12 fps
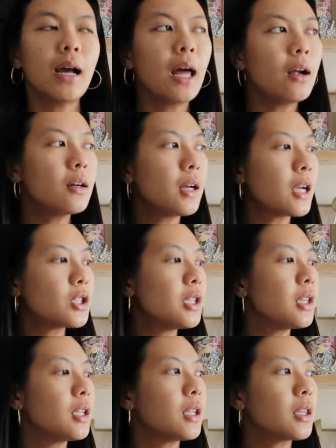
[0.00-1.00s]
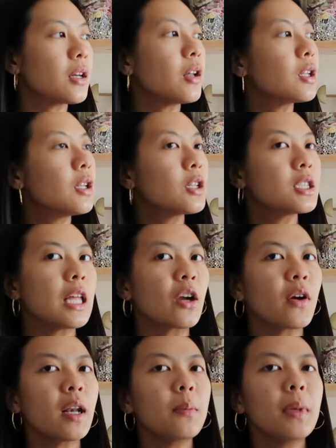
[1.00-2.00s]
I don't actually think that the color looks that
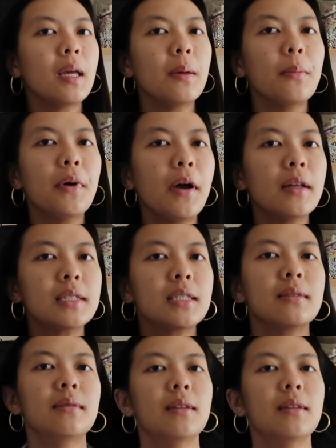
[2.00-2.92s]
great on me, but